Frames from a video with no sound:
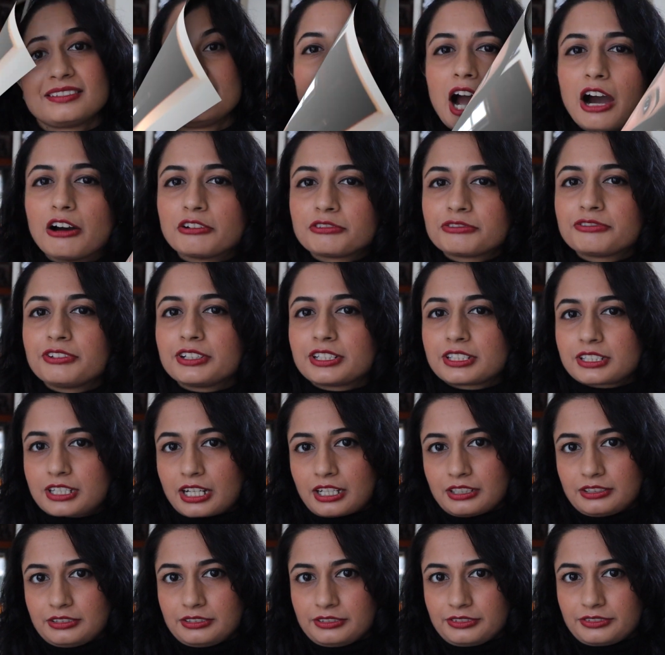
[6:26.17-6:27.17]
Outfit
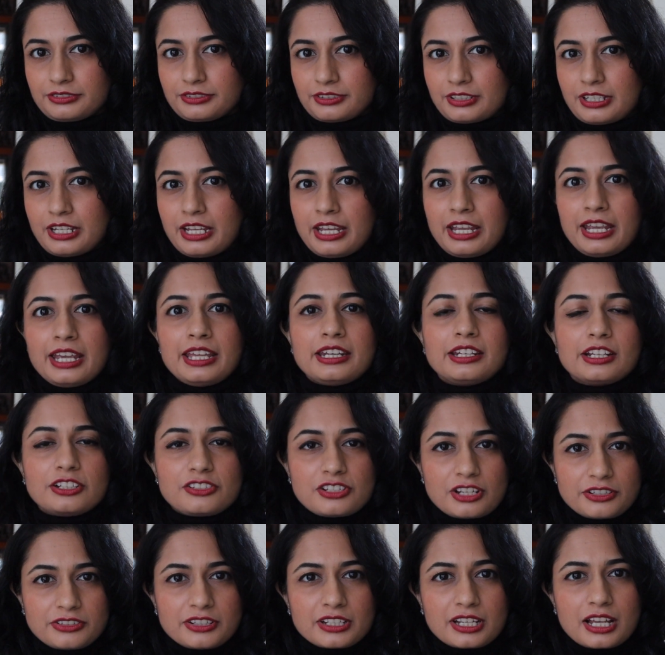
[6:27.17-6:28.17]
colors. Now,
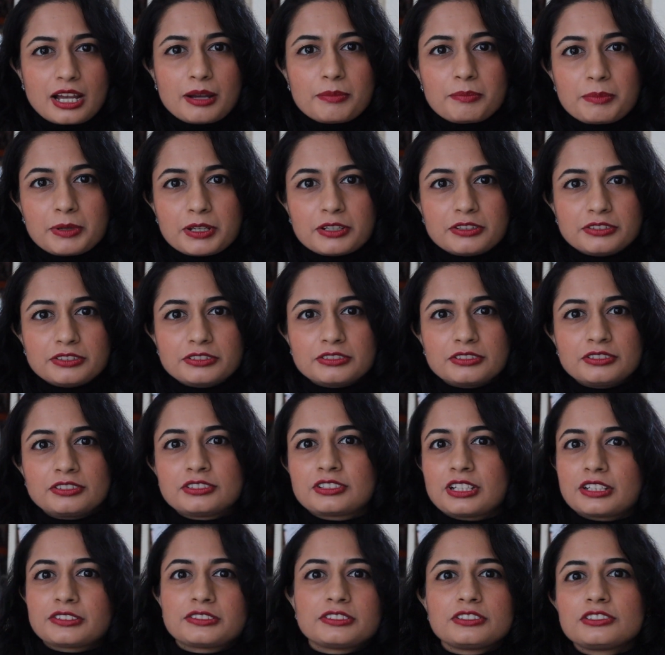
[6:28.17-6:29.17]
Jessica Pearson
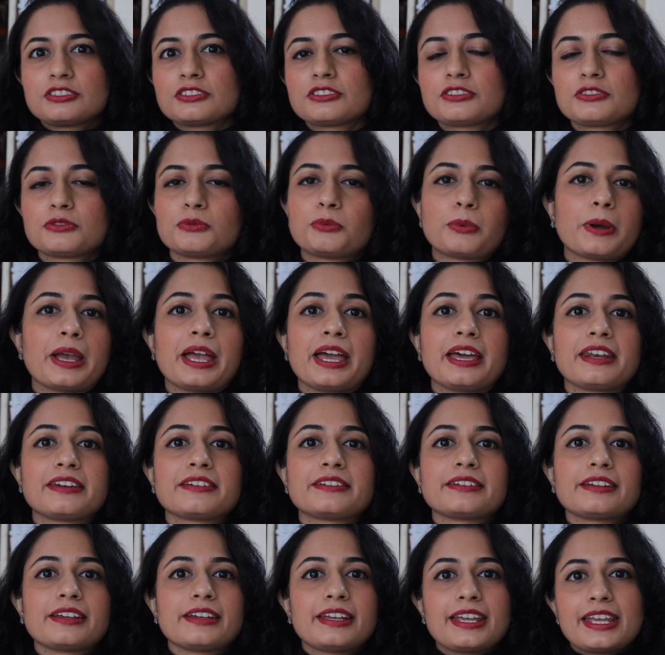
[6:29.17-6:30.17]
doesn't just
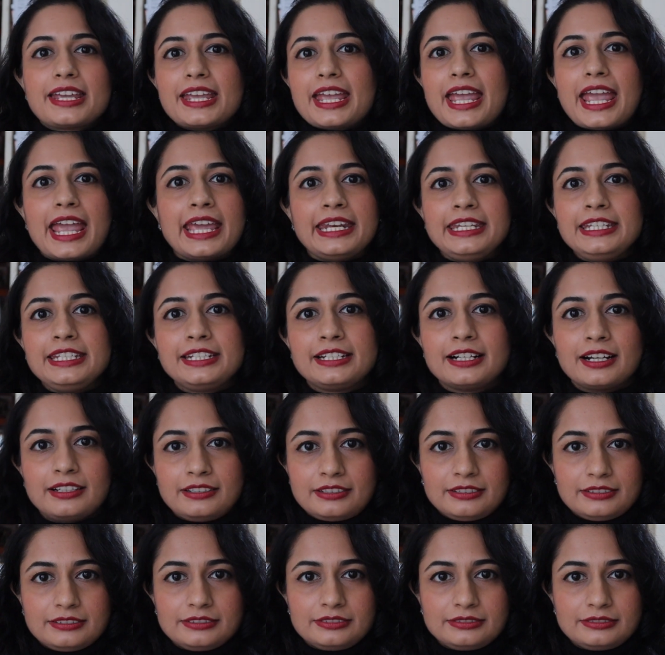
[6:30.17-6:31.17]
wear any
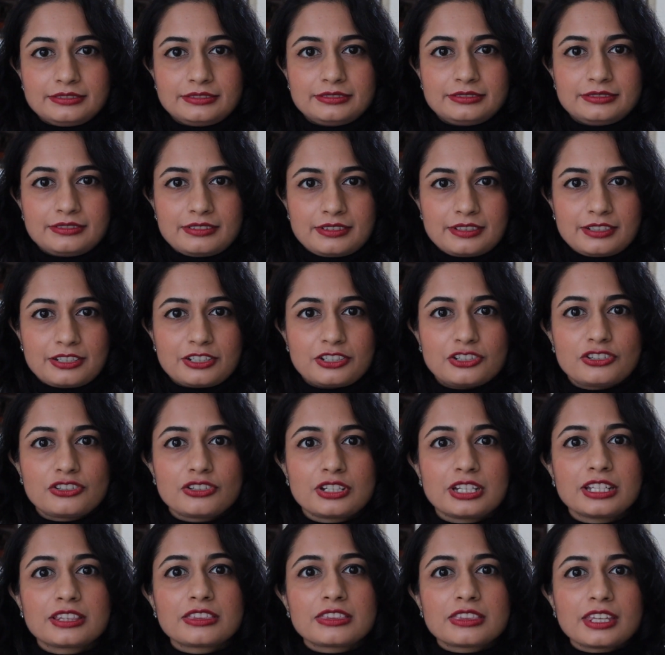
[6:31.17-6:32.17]
color.
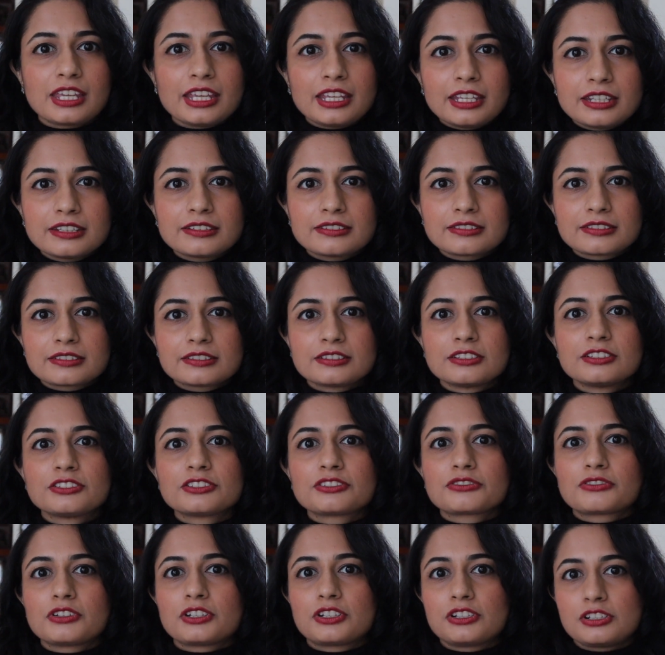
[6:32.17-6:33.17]
She thinks
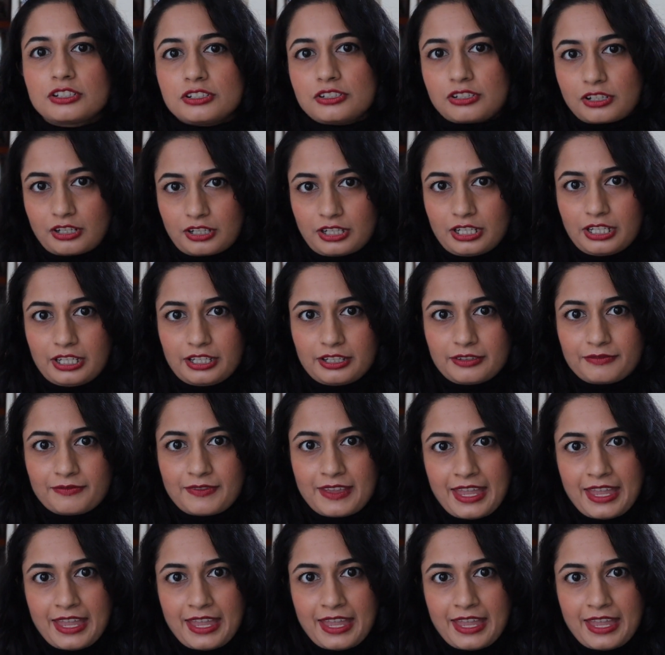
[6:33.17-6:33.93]
strategically.